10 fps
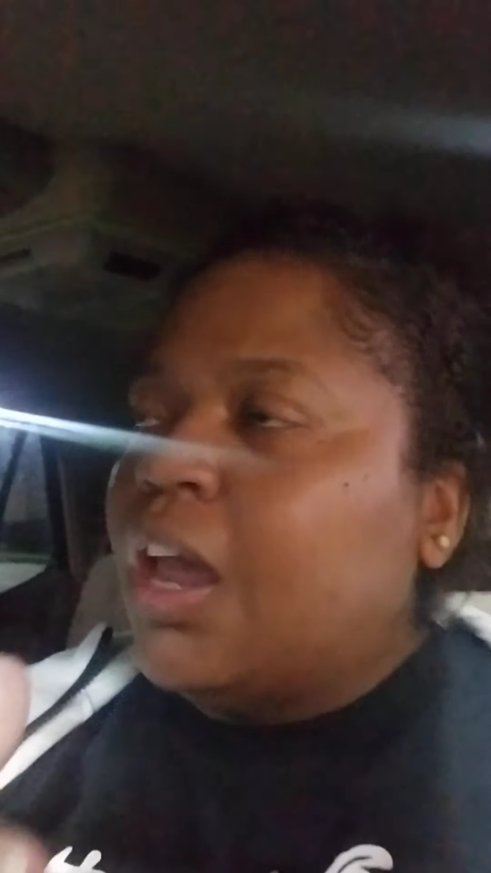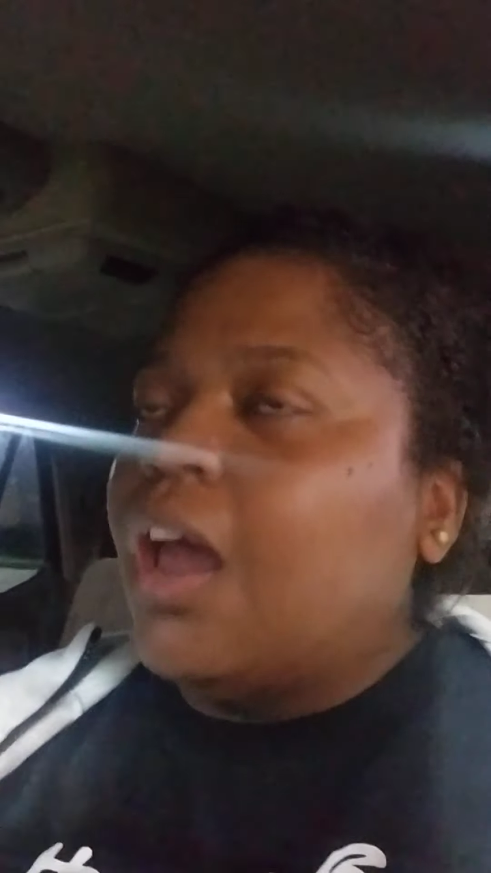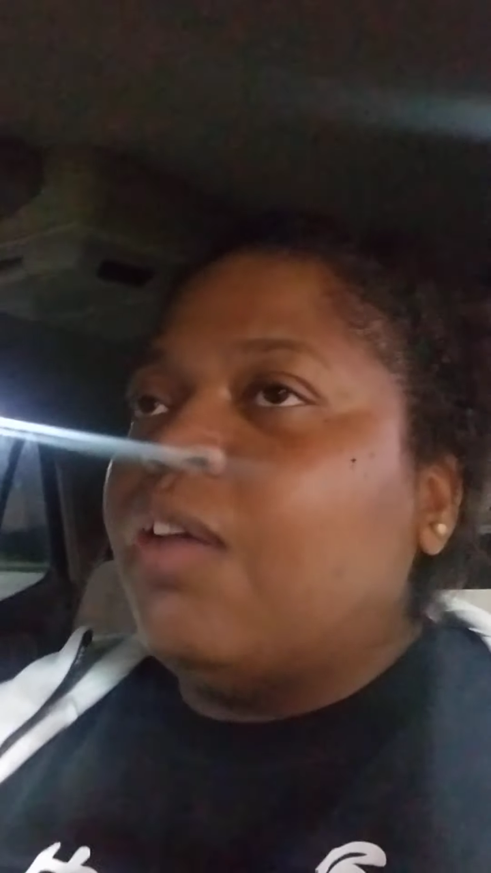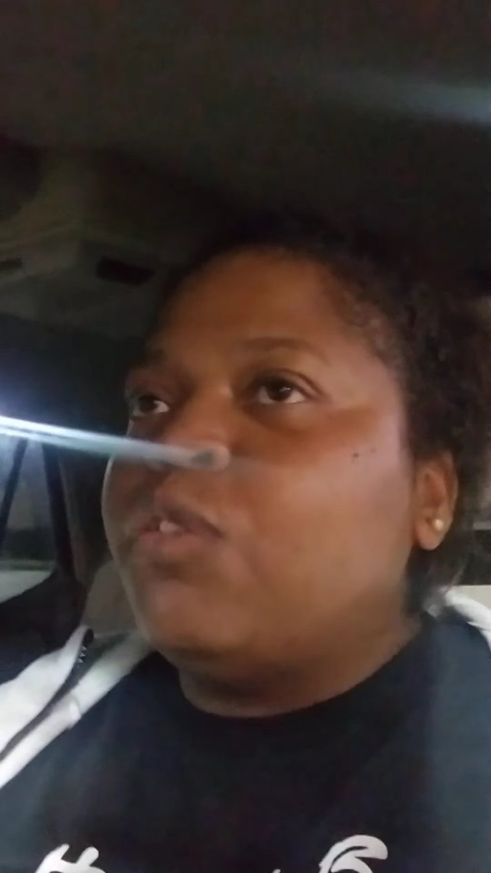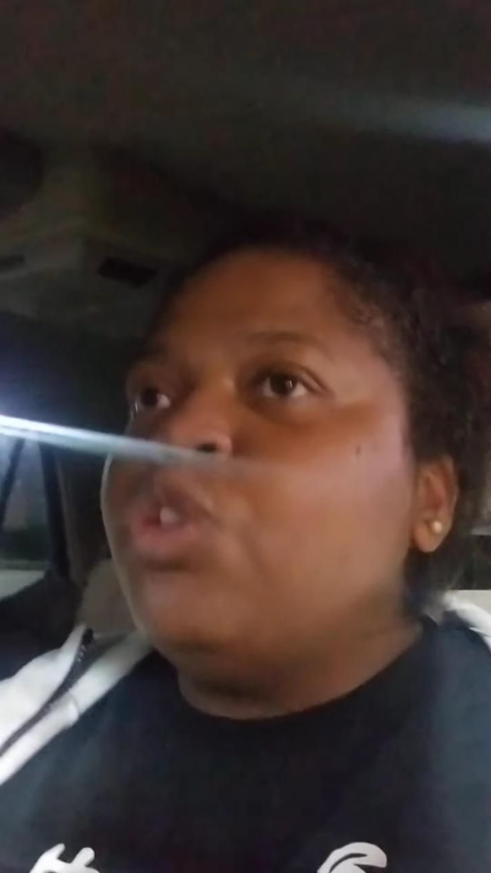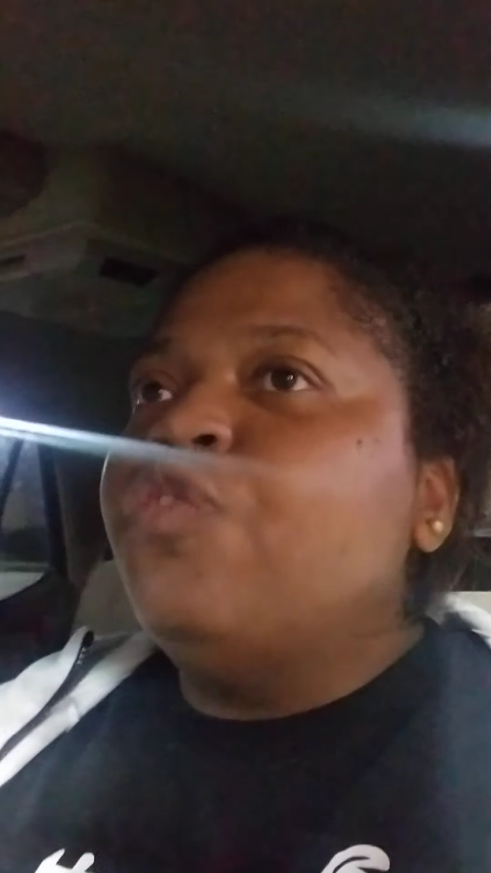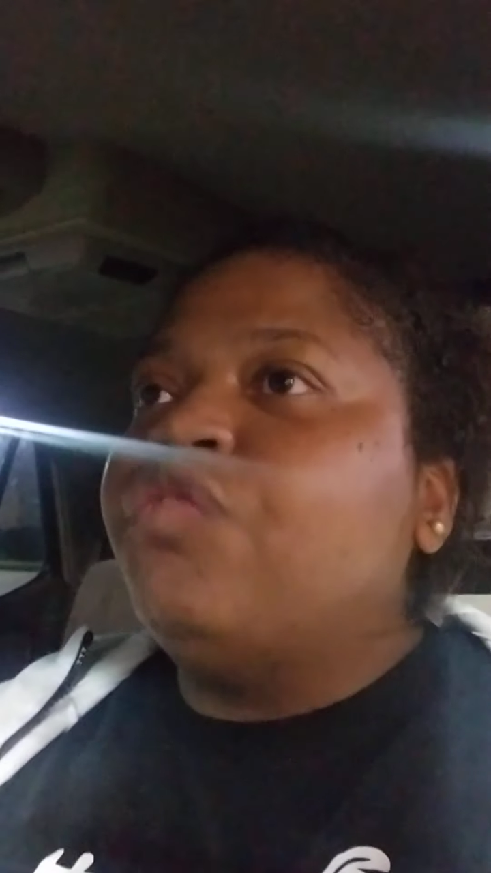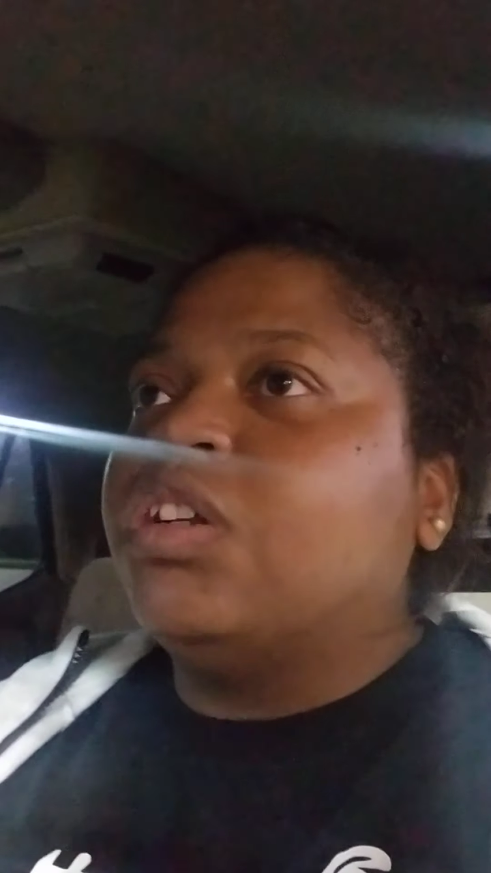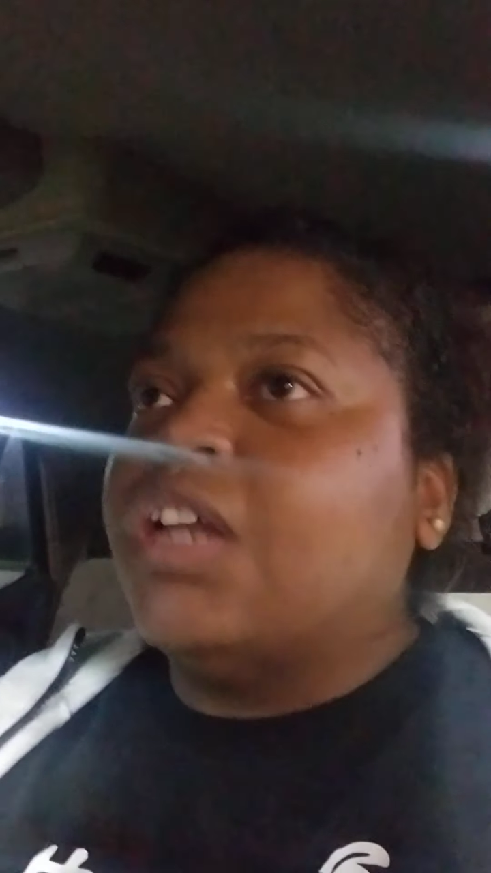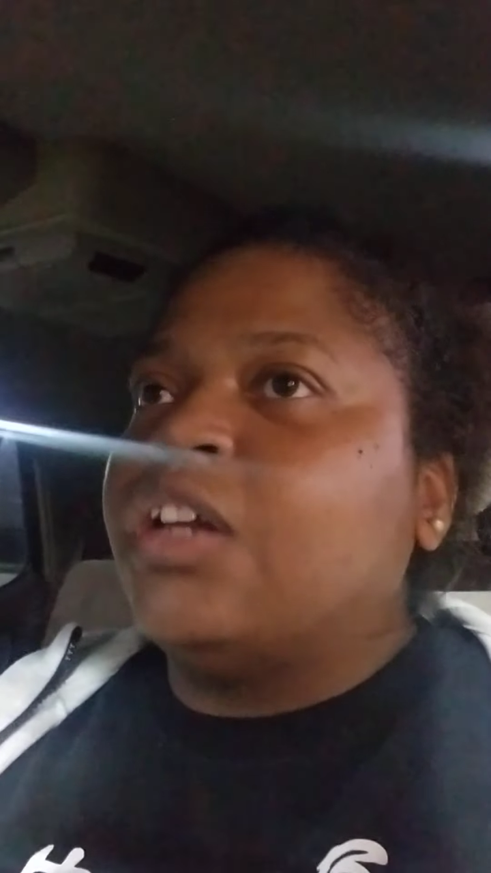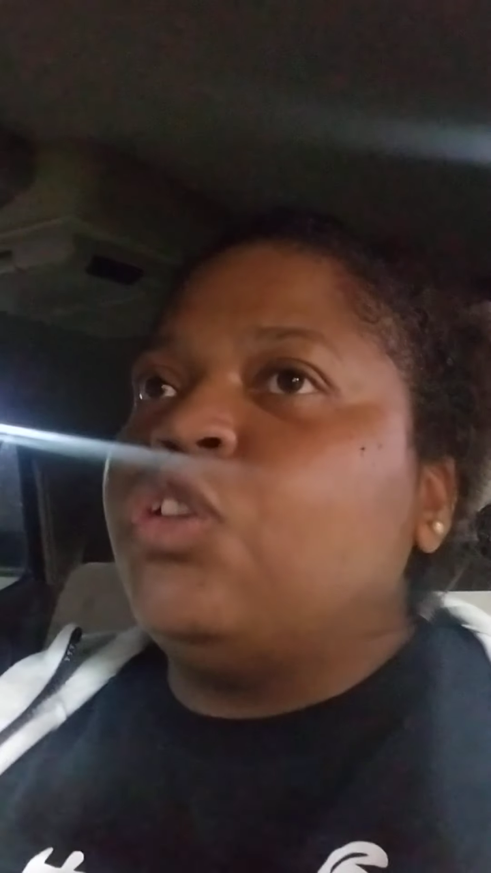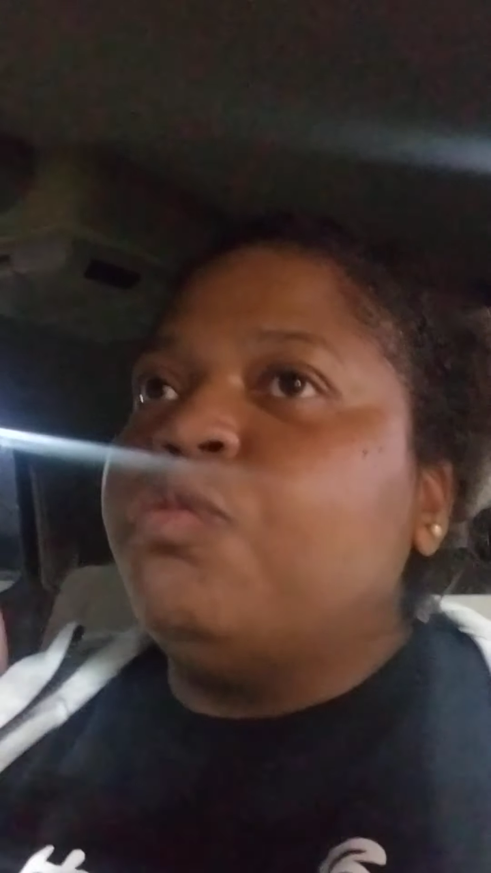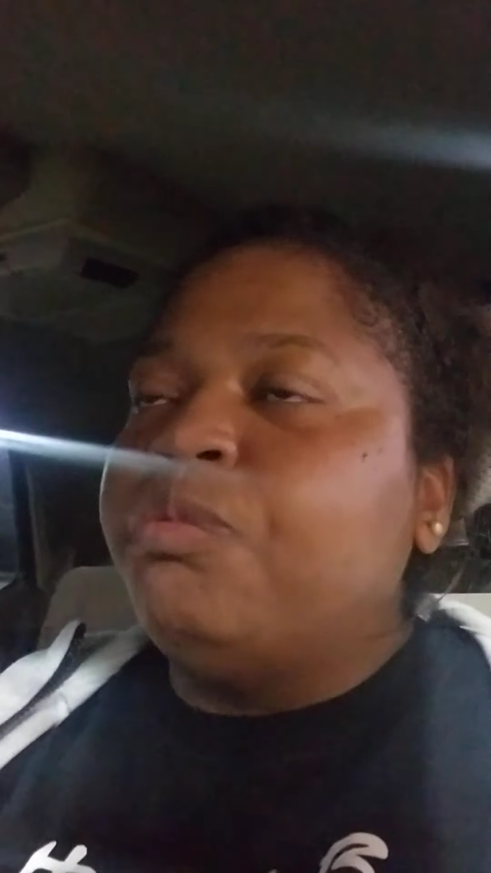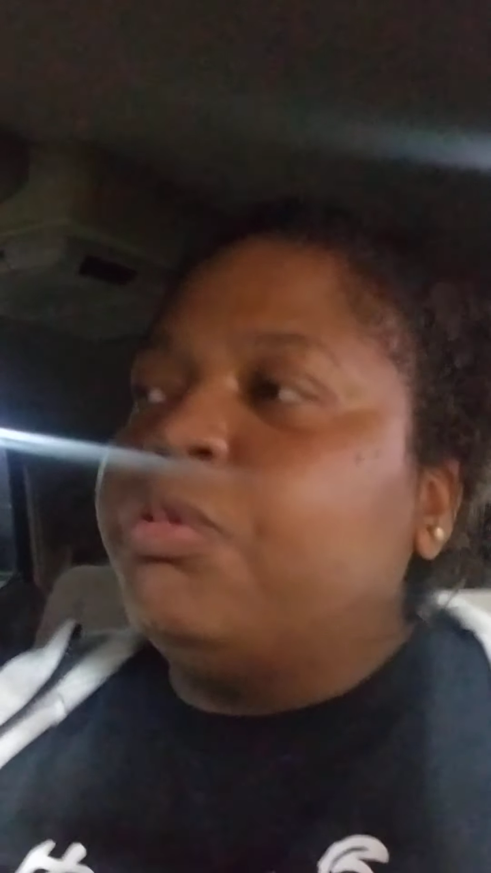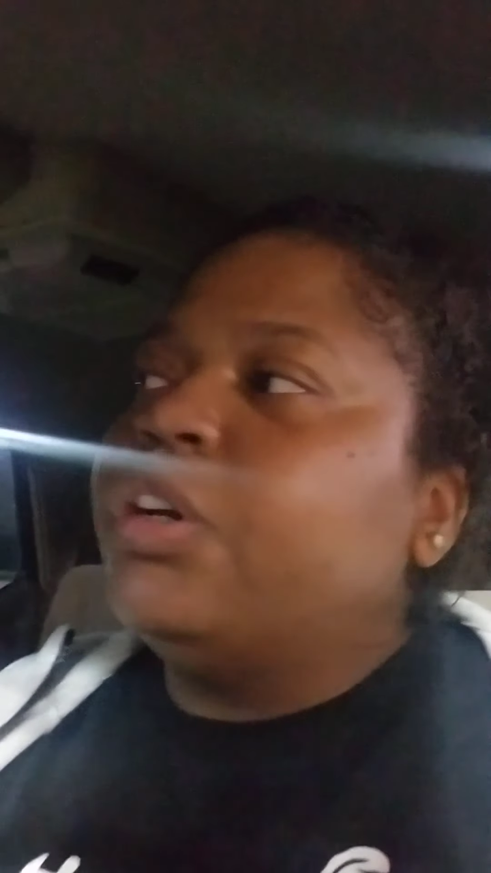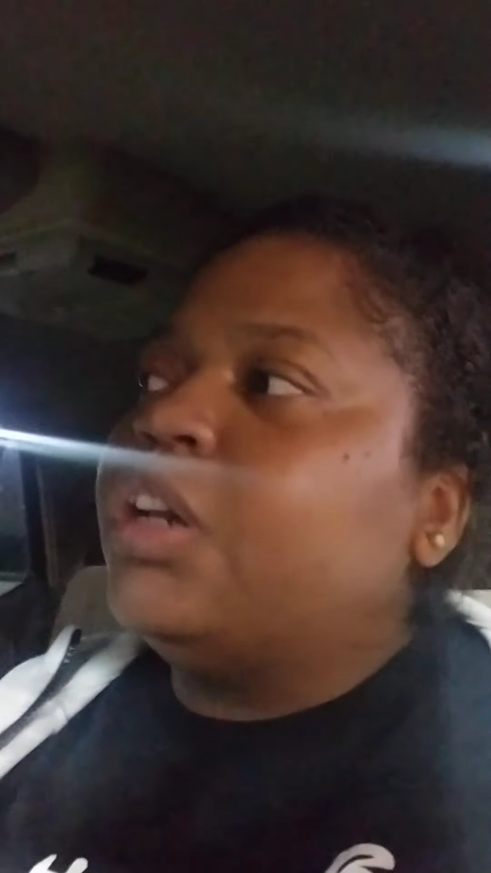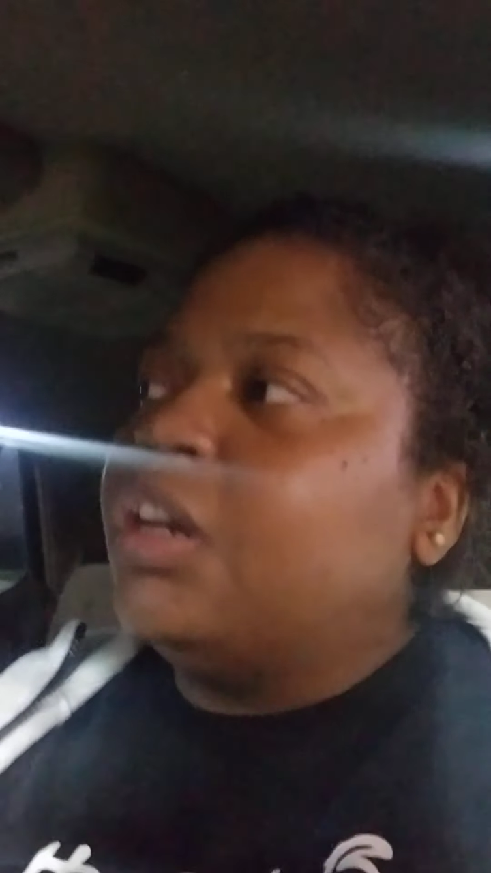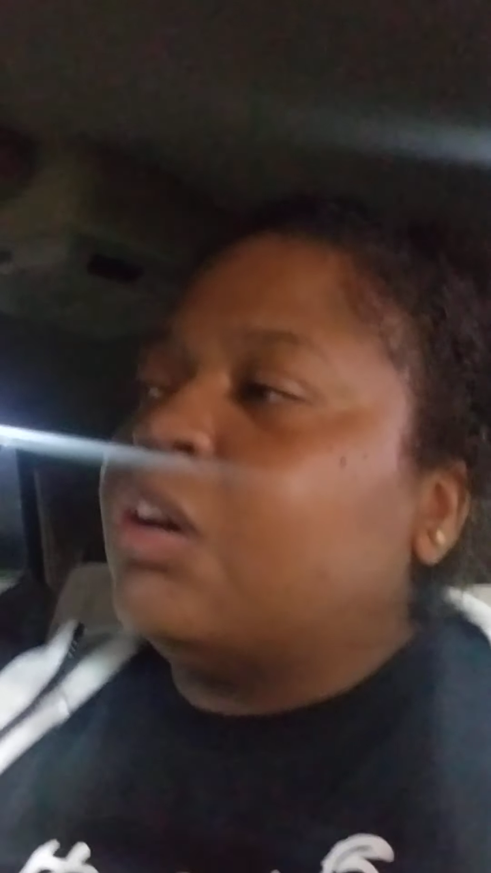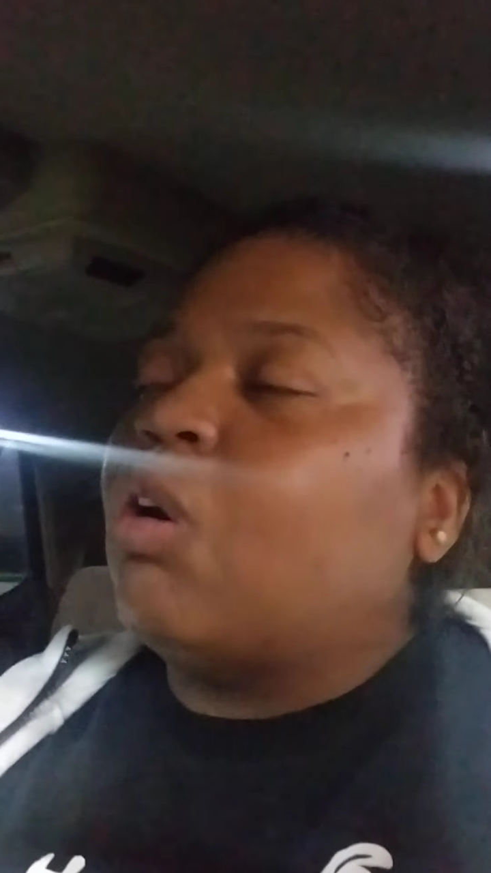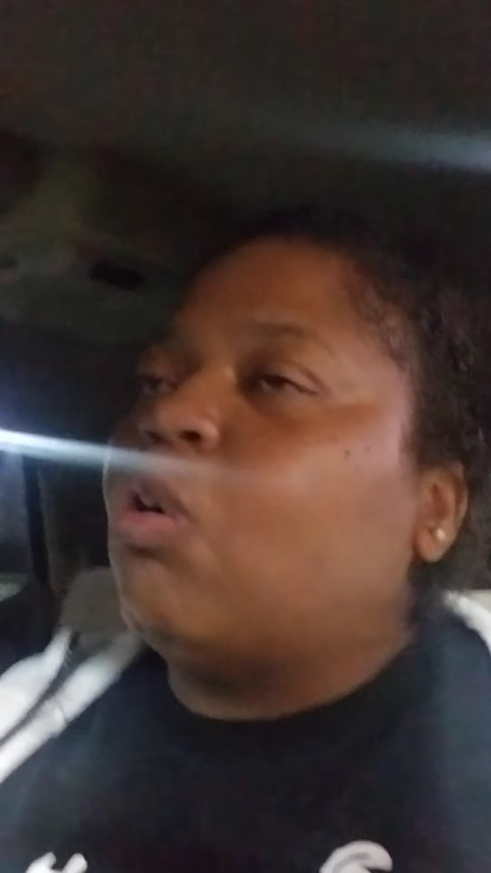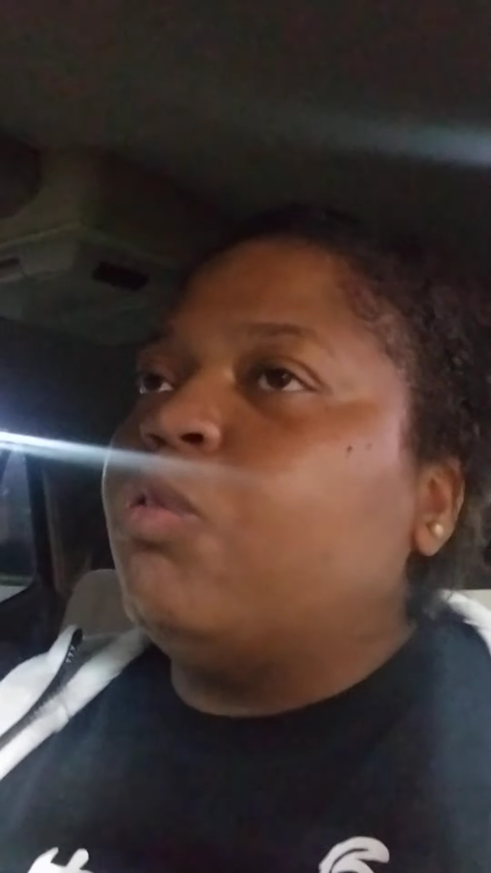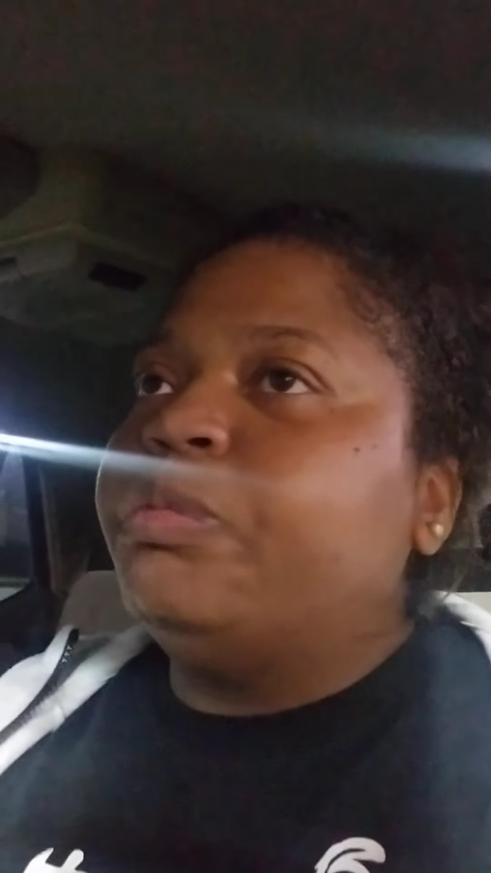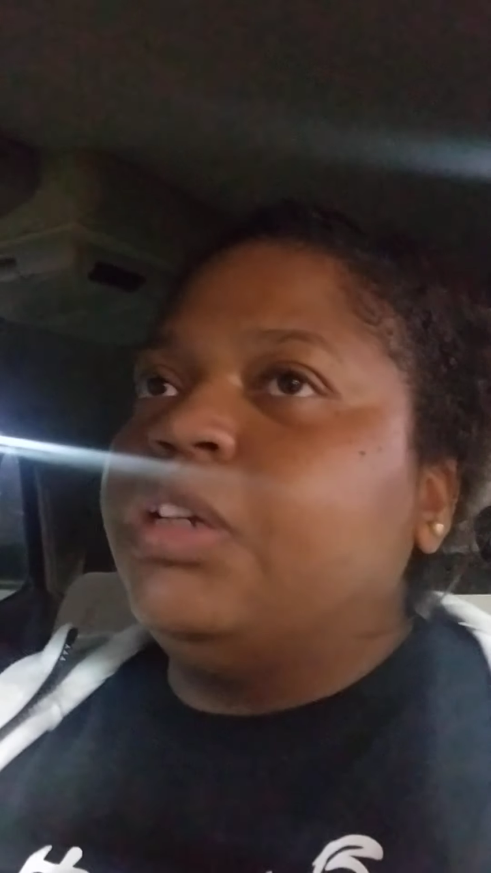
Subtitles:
if you feel like you've put in hope